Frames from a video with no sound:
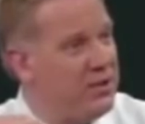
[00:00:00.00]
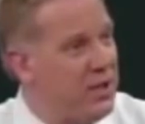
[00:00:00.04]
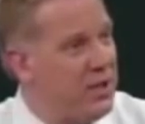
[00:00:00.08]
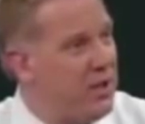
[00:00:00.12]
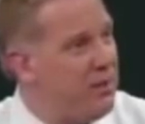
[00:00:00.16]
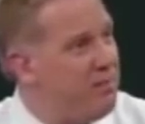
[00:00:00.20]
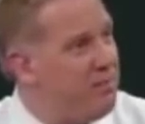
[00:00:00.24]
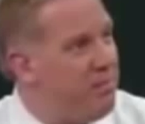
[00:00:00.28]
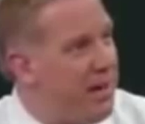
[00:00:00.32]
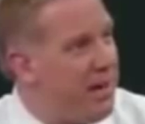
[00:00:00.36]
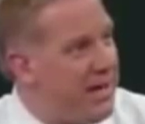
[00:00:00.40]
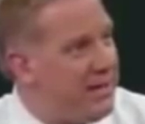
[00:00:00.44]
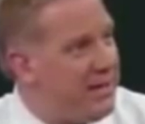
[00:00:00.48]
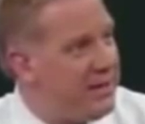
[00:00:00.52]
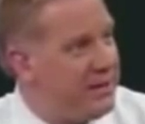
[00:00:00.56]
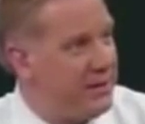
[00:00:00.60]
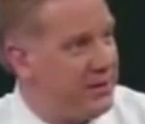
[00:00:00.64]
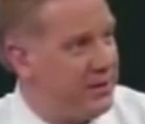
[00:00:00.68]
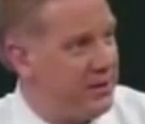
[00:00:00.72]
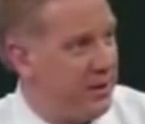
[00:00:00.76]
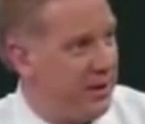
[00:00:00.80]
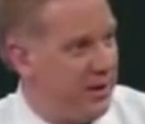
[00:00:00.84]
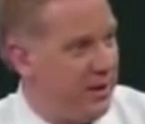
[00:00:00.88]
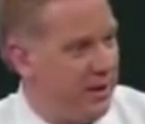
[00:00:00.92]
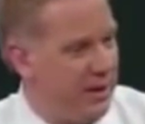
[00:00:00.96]
to have some
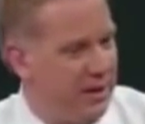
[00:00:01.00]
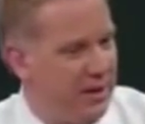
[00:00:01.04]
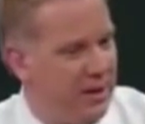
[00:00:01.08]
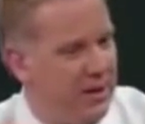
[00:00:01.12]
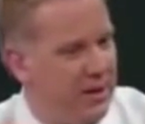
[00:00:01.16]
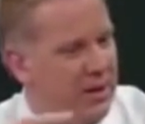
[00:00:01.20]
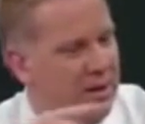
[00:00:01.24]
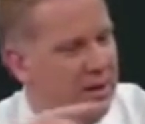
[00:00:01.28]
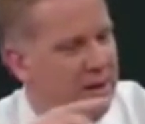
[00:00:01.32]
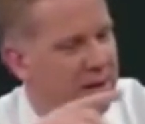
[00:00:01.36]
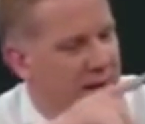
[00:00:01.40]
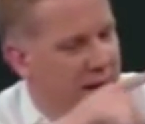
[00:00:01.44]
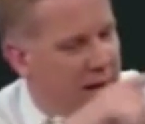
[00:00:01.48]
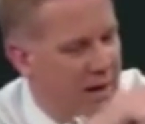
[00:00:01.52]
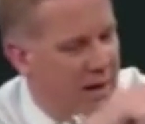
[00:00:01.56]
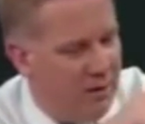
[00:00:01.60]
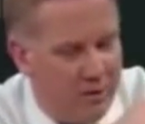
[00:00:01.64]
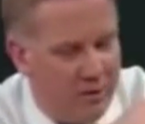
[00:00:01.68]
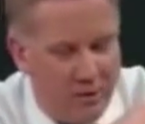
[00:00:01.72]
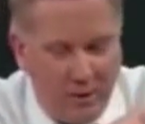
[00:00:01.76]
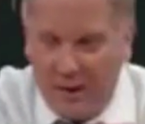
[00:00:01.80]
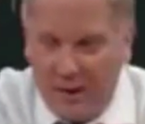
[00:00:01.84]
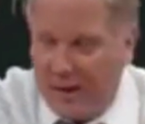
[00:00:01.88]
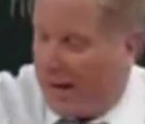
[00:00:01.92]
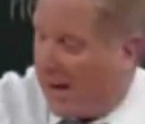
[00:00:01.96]
basis on it.
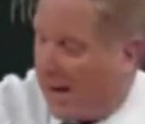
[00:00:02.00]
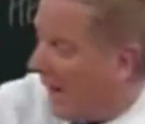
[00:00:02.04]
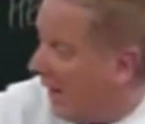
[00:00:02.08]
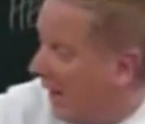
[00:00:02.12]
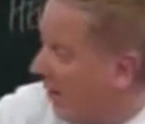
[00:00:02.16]
Now,